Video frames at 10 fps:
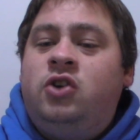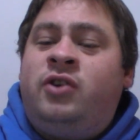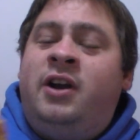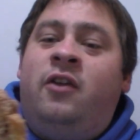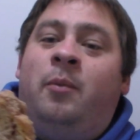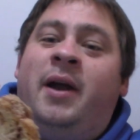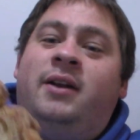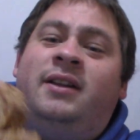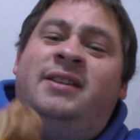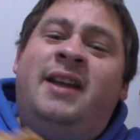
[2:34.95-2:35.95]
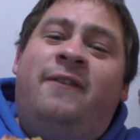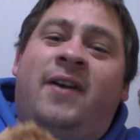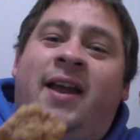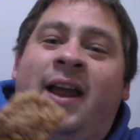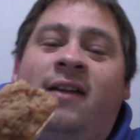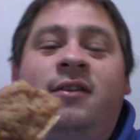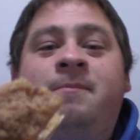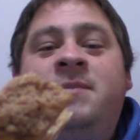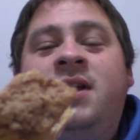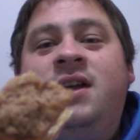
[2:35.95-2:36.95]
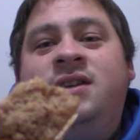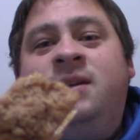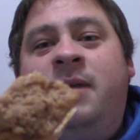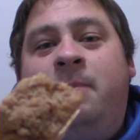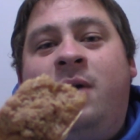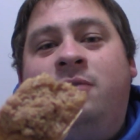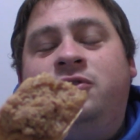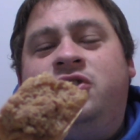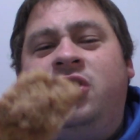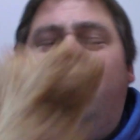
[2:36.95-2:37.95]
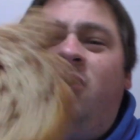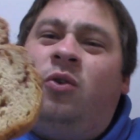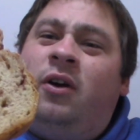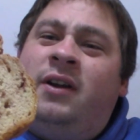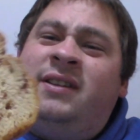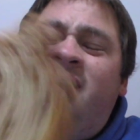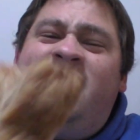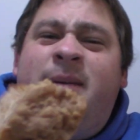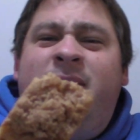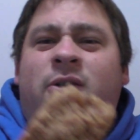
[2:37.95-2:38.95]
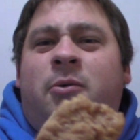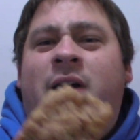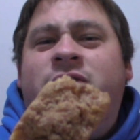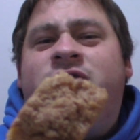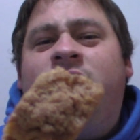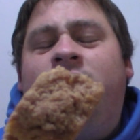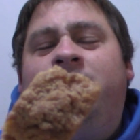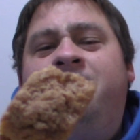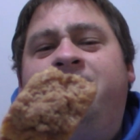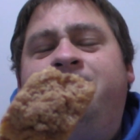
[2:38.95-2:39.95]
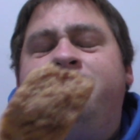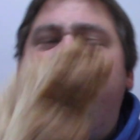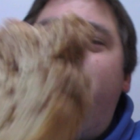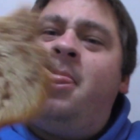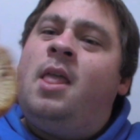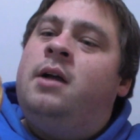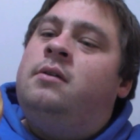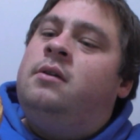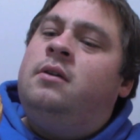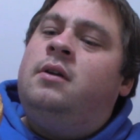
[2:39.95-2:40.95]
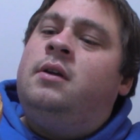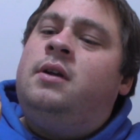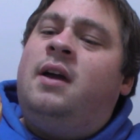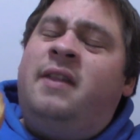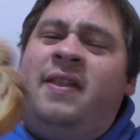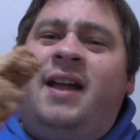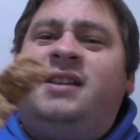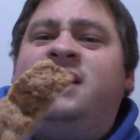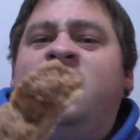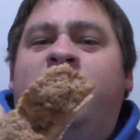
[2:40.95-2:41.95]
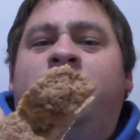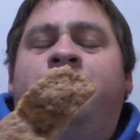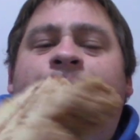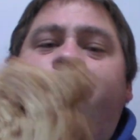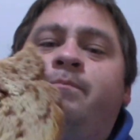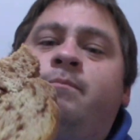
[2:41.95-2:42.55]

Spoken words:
Try another bite. Let's see if I can get some of that brown sugar, or is it cinnamon or brown sugar? I think that's cinnamon.